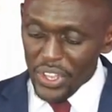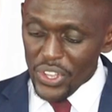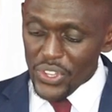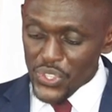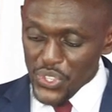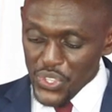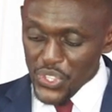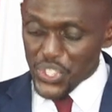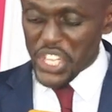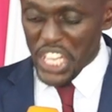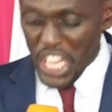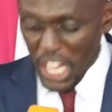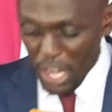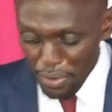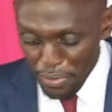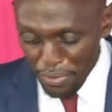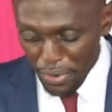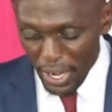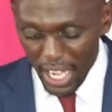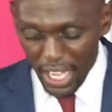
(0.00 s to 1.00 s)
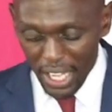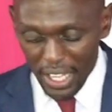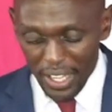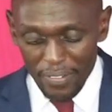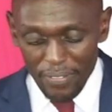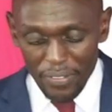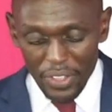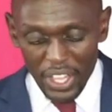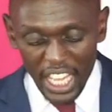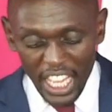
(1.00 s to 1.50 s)
silver,
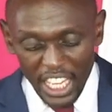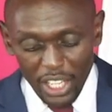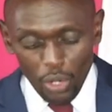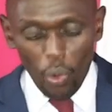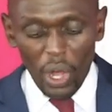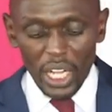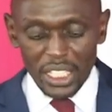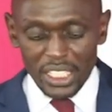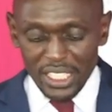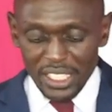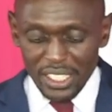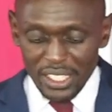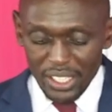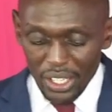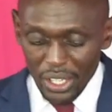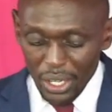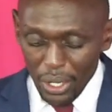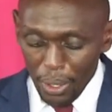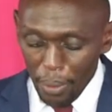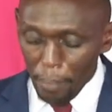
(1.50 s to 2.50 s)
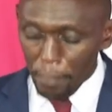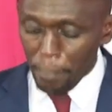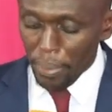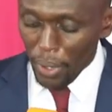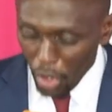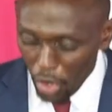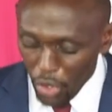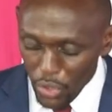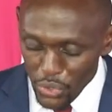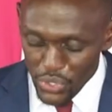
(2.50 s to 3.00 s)
and what?
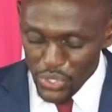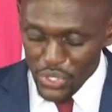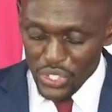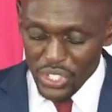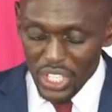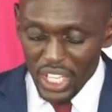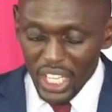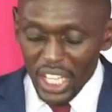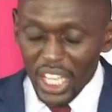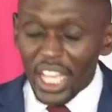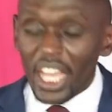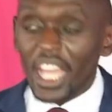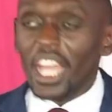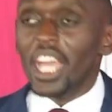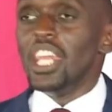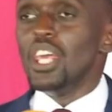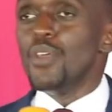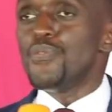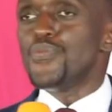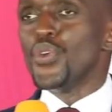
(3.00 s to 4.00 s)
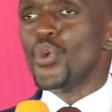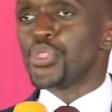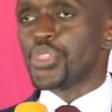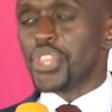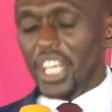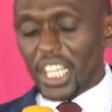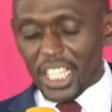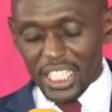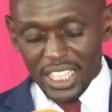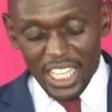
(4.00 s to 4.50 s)
Bronze. And if you
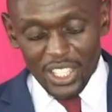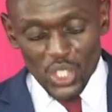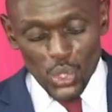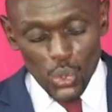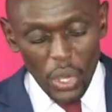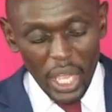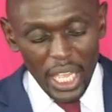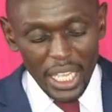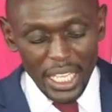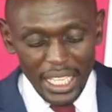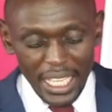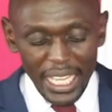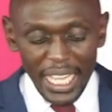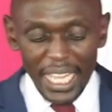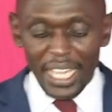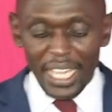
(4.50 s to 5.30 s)
think that's where he